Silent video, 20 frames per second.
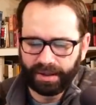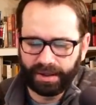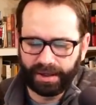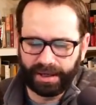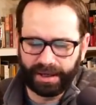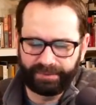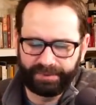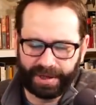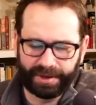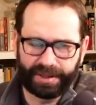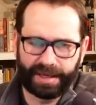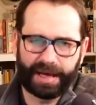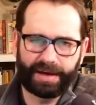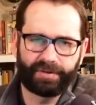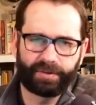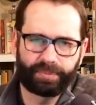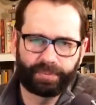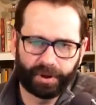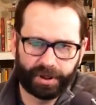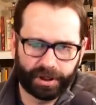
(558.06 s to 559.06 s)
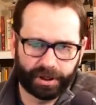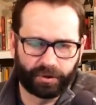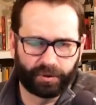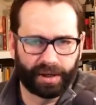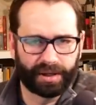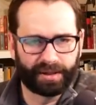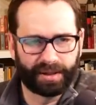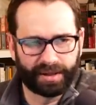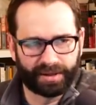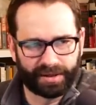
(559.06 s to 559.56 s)
Um, now, they haven't put it
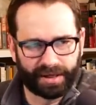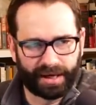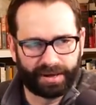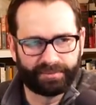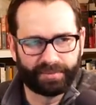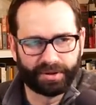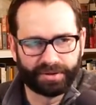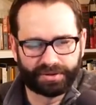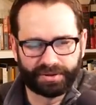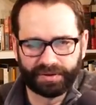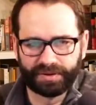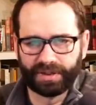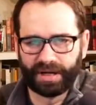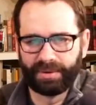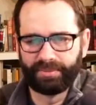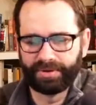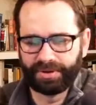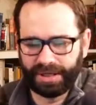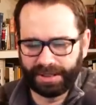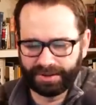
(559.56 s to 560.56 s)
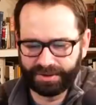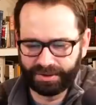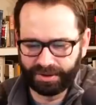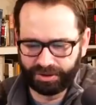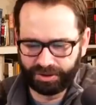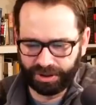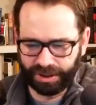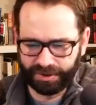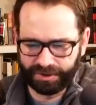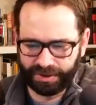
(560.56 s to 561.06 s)
quite like that most of the time, but that's the
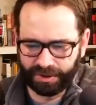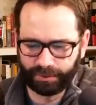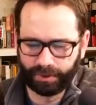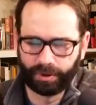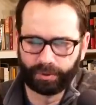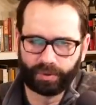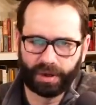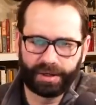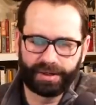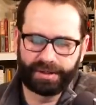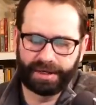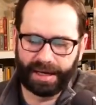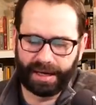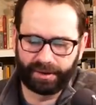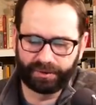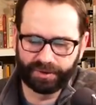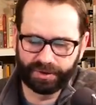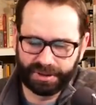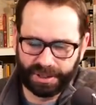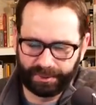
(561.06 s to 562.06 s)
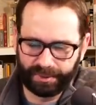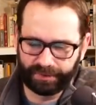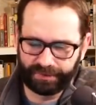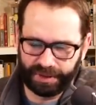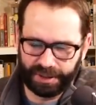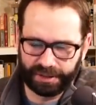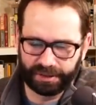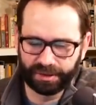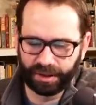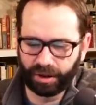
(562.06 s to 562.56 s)
gist. And we'll run down some of
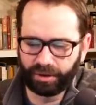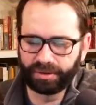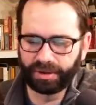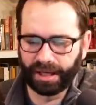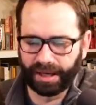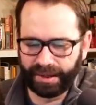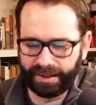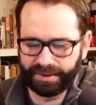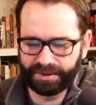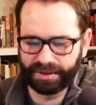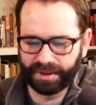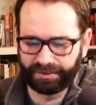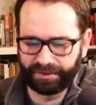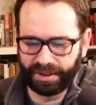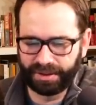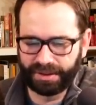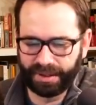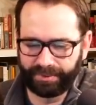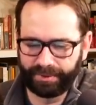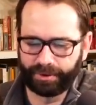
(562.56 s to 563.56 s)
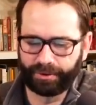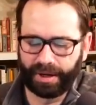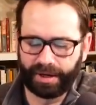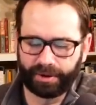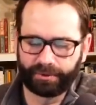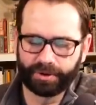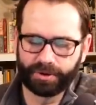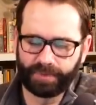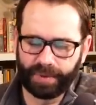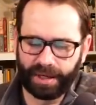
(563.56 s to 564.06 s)
the lowlights of the
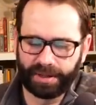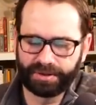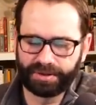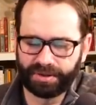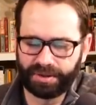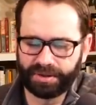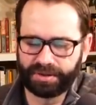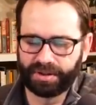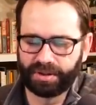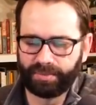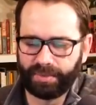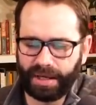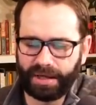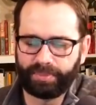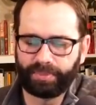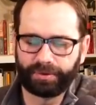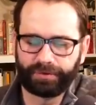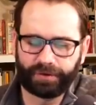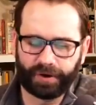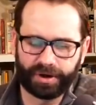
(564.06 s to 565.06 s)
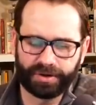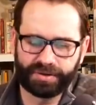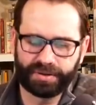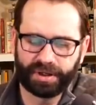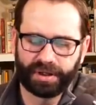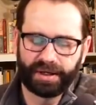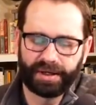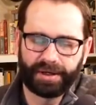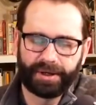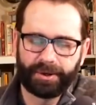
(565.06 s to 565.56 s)
Democratic response to this in a minute. But first,
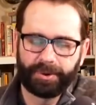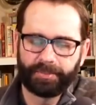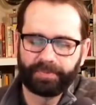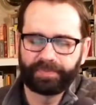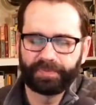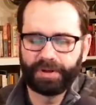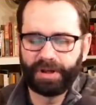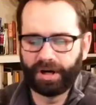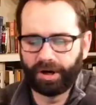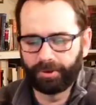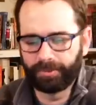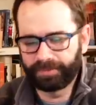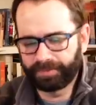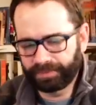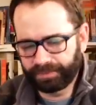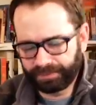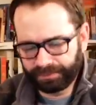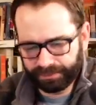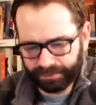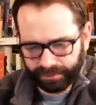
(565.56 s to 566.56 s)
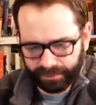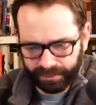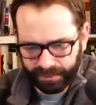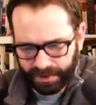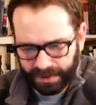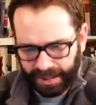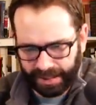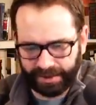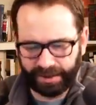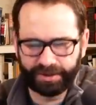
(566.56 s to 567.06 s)
you know,
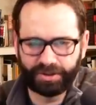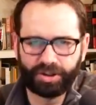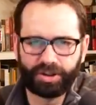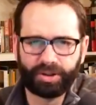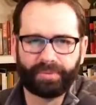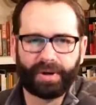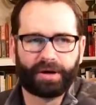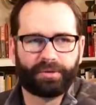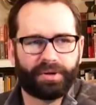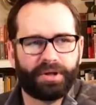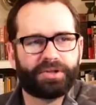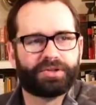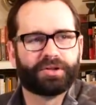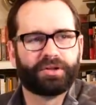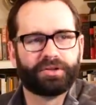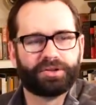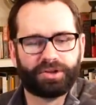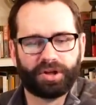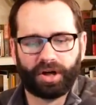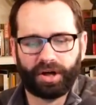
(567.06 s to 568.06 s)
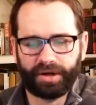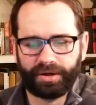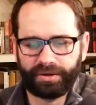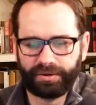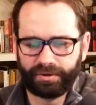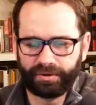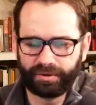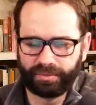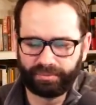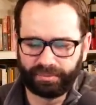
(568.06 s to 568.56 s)
I like to do my research
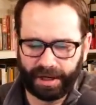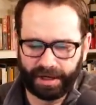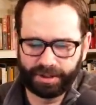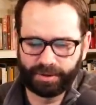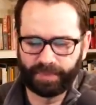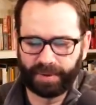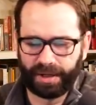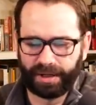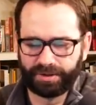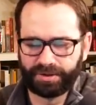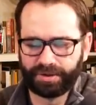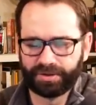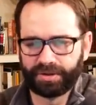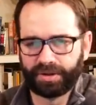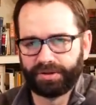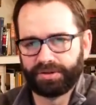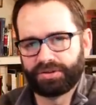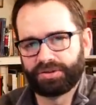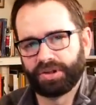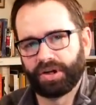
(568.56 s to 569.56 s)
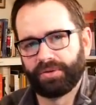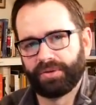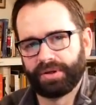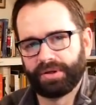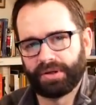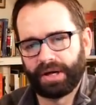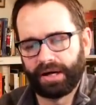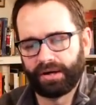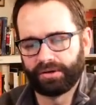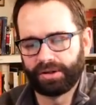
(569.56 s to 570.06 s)
on my sponsors on the show,
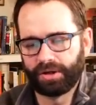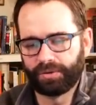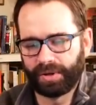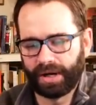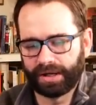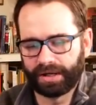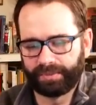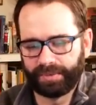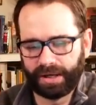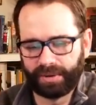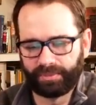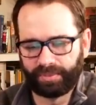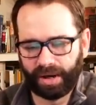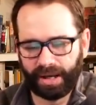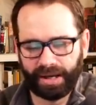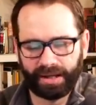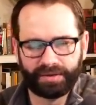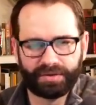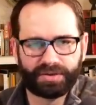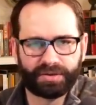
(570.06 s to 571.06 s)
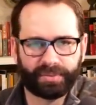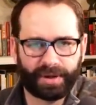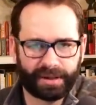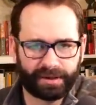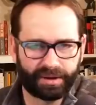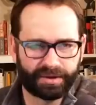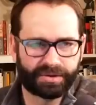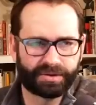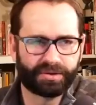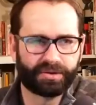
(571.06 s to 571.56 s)
and I only recommend brands to my
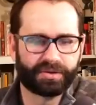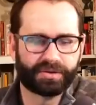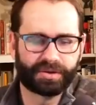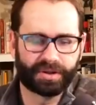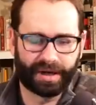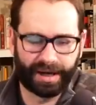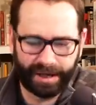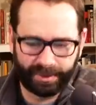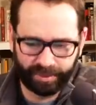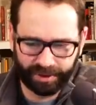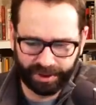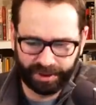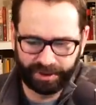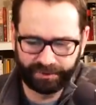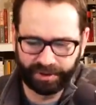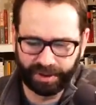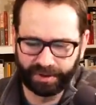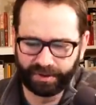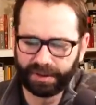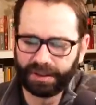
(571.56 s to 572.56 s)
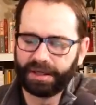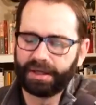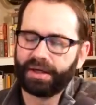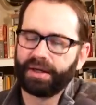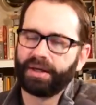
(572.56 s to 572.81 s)
listeners that I believe in.